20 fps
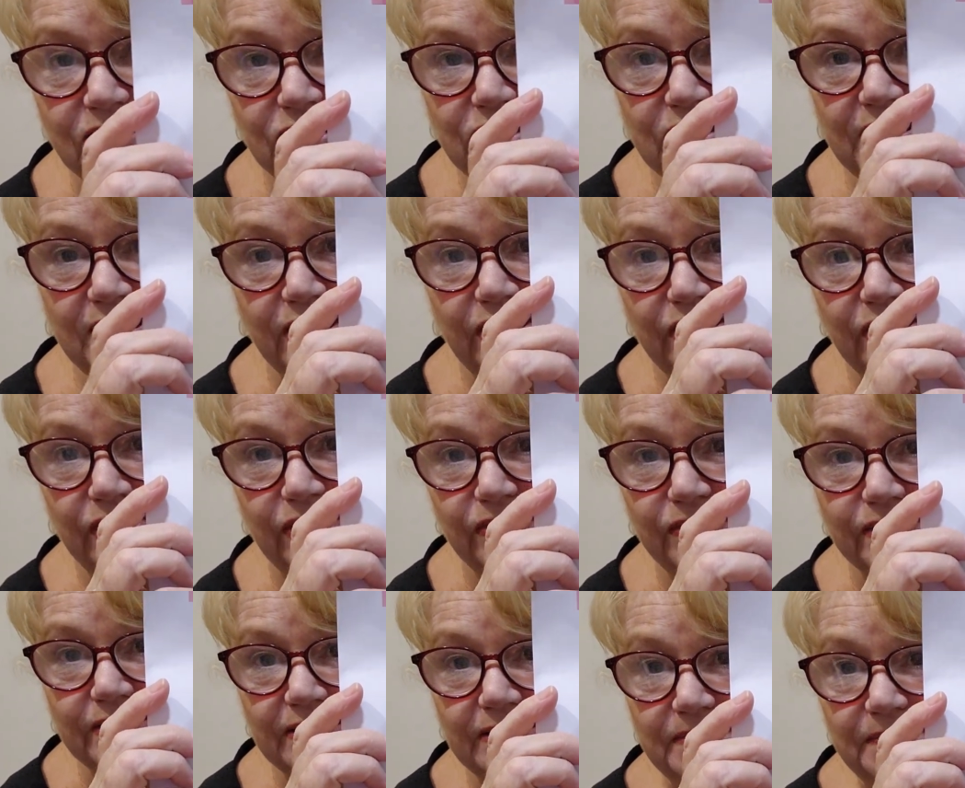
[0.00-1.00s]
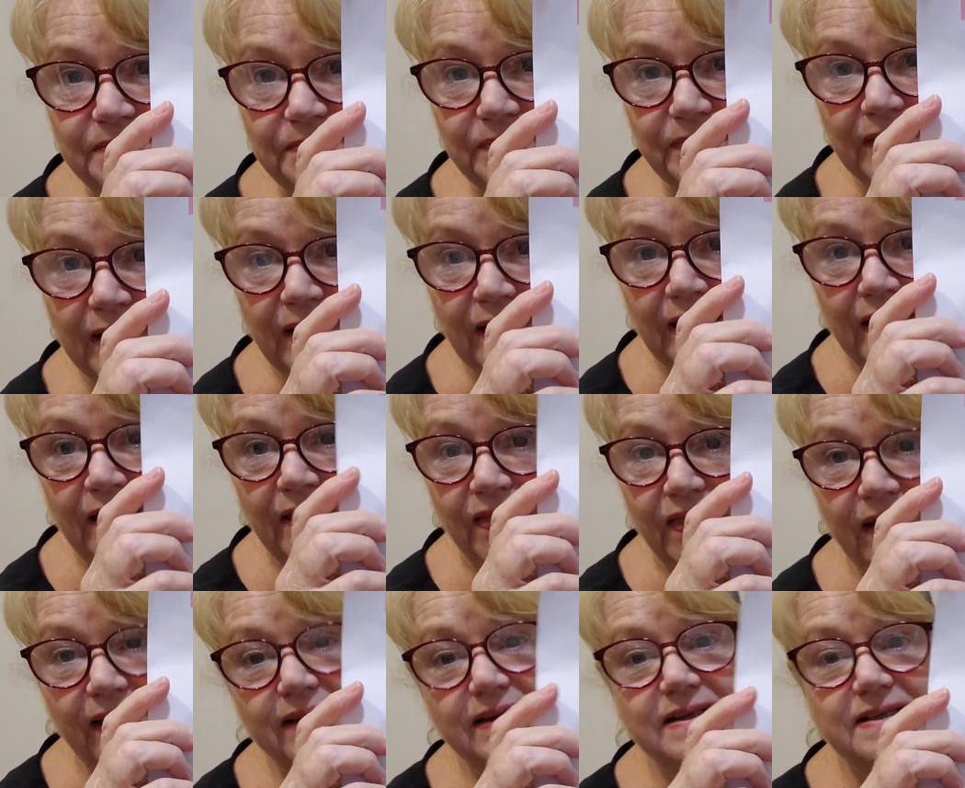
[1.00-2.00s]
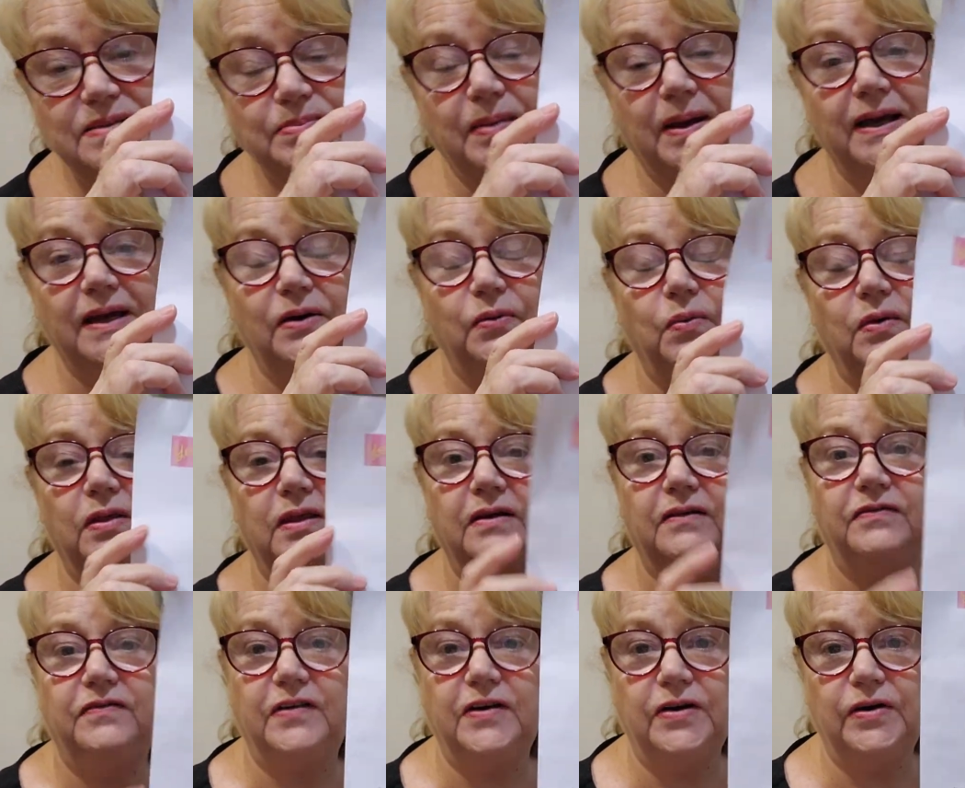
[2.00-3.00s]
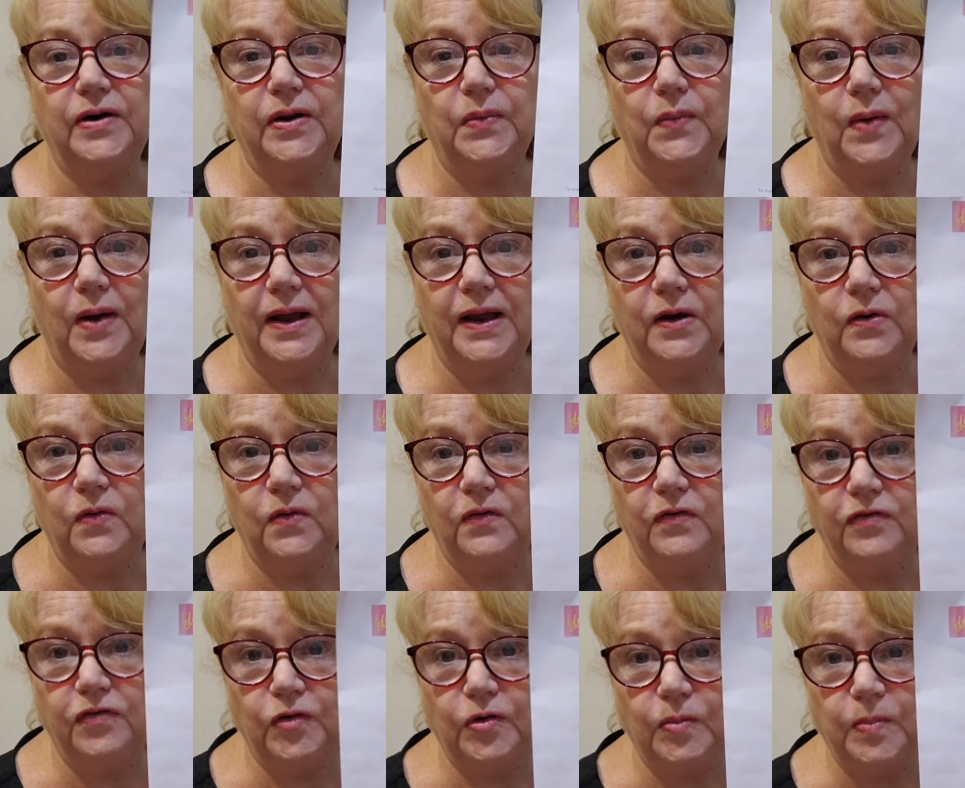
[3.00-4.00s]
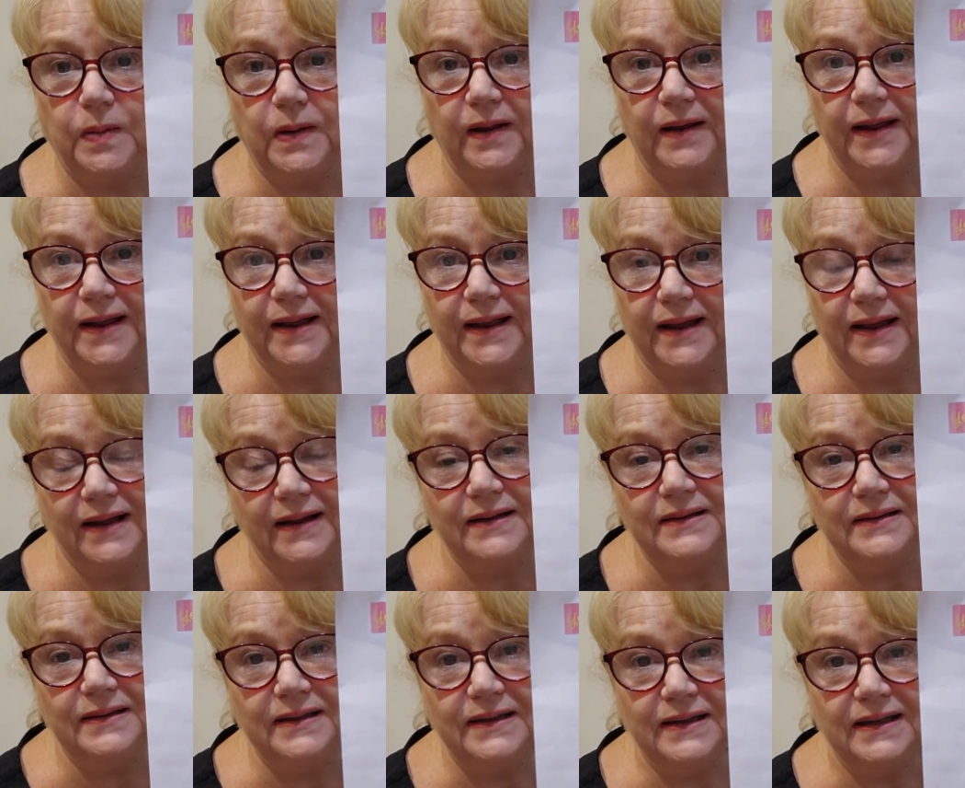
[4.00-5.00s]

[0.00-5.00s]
she cute? That is made with a fingering weight or 4 ply yarn.